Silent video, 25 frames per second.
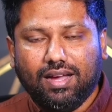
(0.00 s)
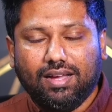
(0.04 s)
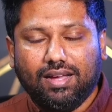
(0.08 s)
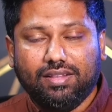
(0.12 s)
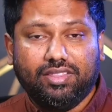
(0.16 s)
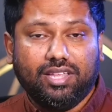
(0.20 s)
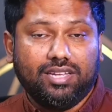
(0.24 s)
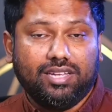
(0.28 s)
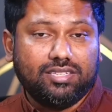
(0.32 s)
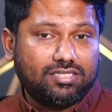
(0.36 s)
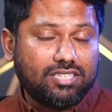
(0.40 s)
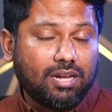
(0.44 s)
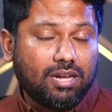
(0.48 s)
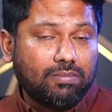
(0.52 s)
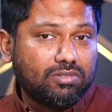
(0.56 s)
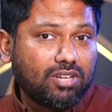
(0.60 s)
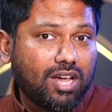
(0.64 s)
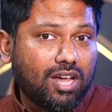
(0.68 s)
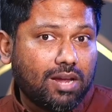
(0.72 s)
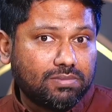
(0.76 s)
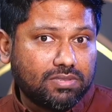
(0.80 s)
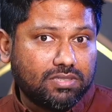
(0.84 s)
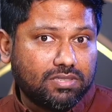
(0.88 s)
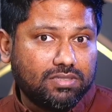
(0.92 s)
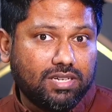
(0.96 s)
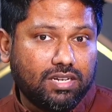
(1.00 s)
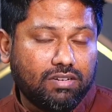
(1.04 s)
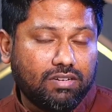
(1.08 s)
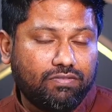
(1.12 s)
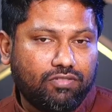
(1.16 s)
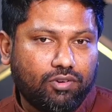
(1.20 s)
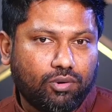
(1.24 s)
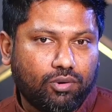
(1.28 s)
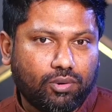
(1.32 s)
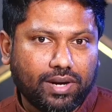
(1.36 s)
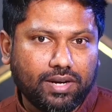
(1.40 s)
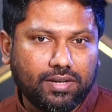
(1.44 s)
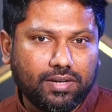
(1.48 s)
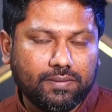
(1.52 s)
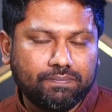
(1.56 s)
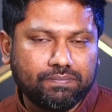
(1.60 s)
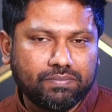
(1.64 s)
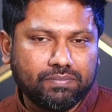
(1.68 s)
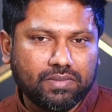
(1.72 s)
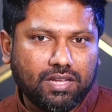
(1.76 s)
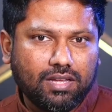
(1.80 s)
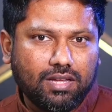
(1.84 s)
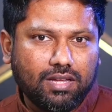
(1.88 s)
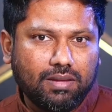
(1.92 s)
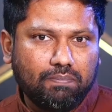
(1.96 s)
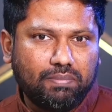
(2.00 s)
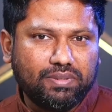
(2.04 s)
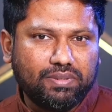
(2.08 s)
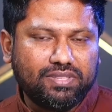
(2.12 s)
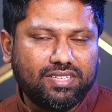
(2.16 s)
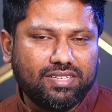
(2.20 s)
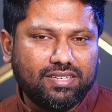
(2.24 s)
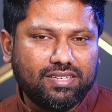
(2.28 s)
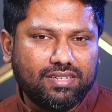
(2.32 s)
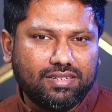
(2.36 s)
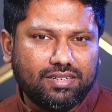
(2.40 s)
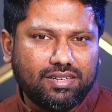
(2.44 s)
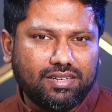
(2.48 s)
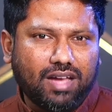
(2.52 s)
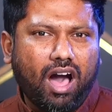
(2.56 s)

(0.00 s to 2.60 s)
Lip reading: There's sometimes a need for it. But the